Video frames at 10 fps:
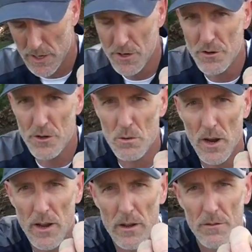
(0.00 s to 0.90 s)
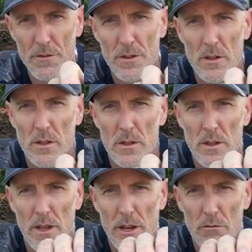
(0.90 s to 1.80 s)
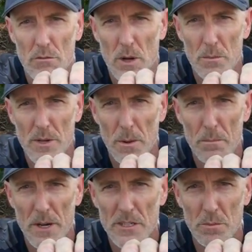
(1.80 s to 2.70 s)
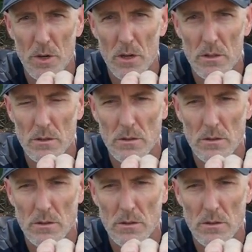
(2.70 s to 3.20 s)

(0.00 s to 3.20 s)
here you have a rubbed up baseball,